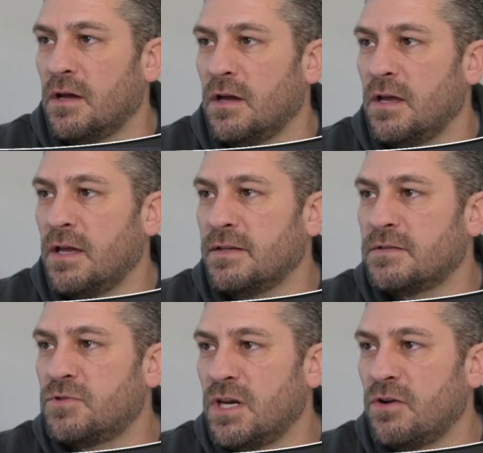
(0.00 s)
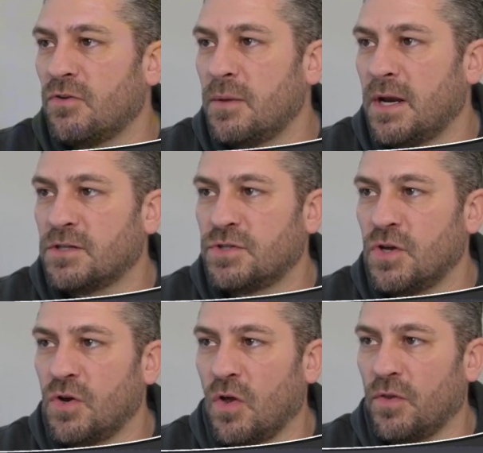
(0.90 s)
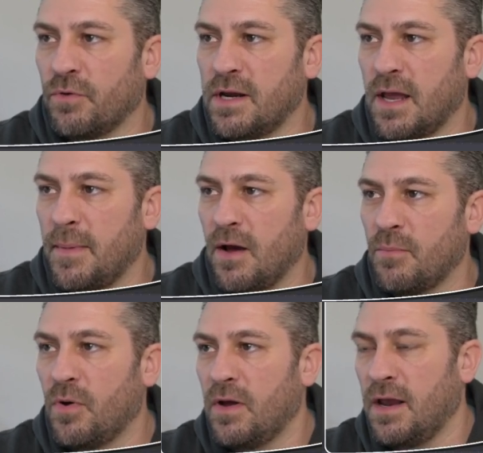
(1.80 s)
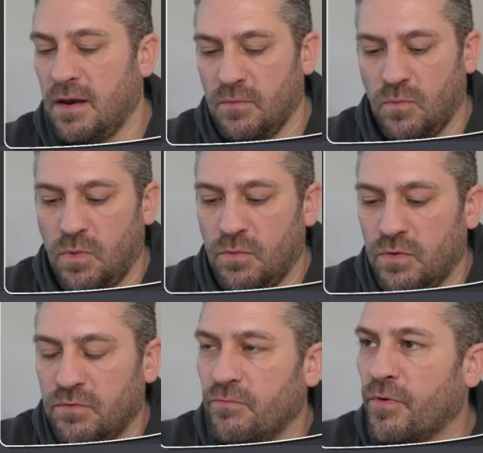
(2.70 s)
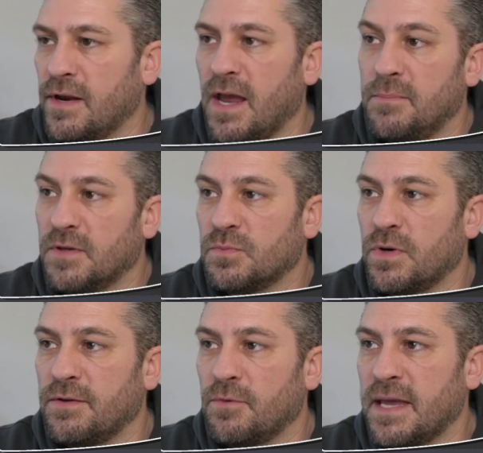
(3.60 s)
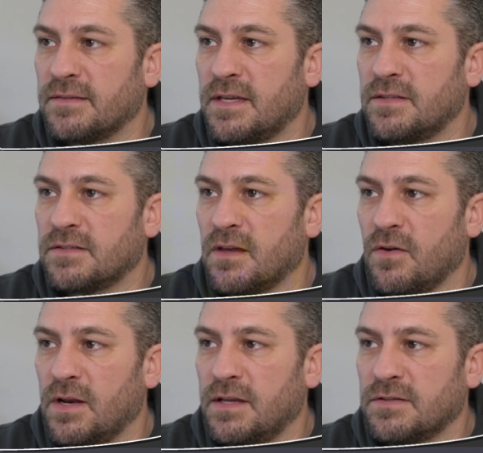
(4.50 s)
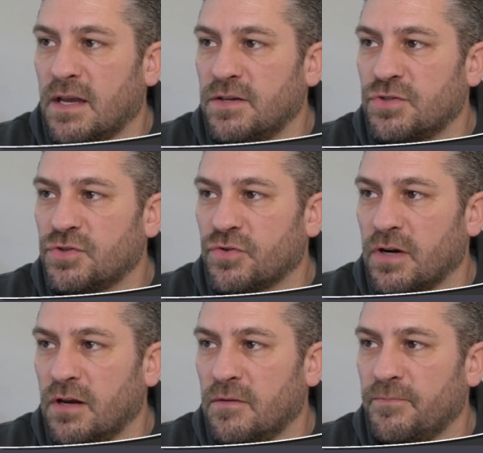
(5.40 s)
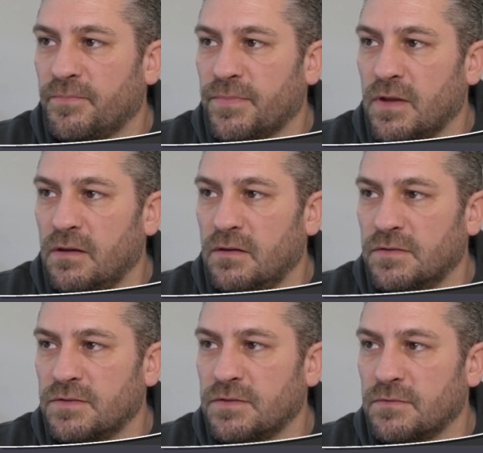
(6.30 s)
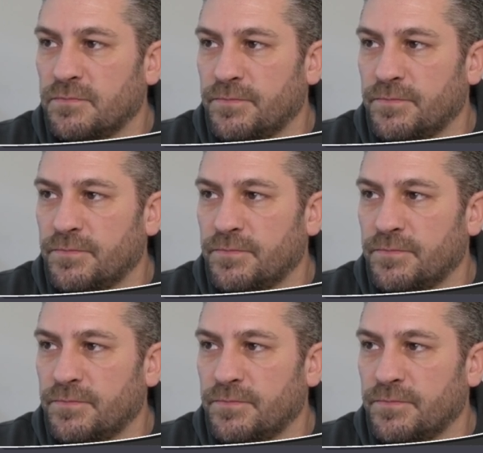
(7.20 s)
It's generally better to turn on the rename output, and we would rename this whatever makes sense. So let's say string is